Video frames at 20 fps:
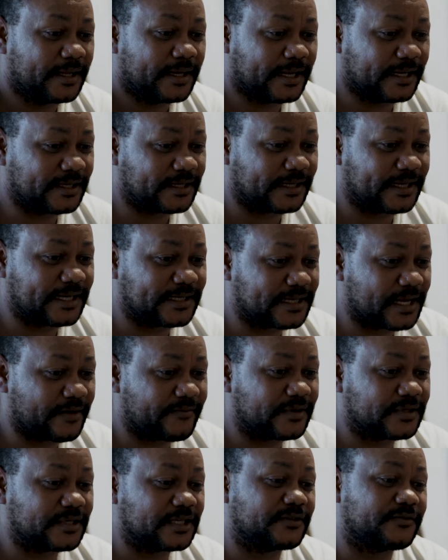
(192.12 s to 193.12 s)
The internet
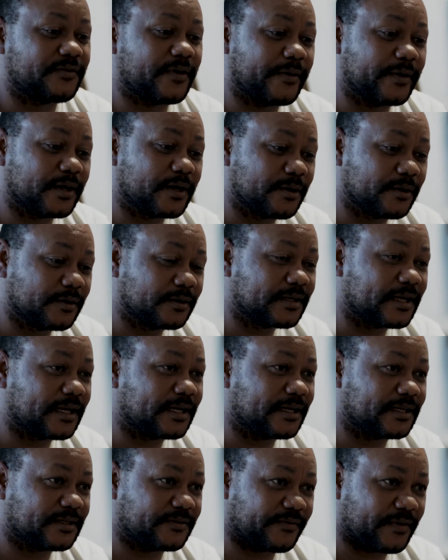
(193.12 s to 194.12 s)
service is very good
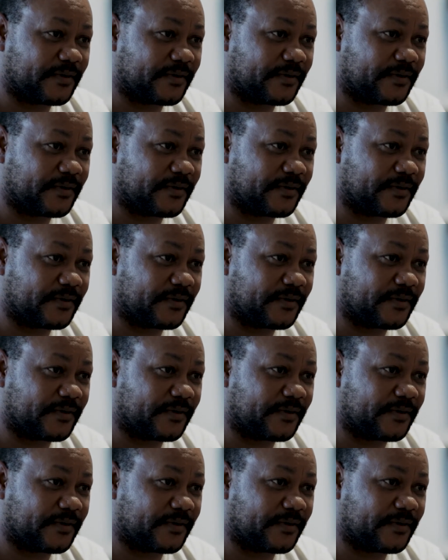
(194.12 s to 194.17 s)
and it's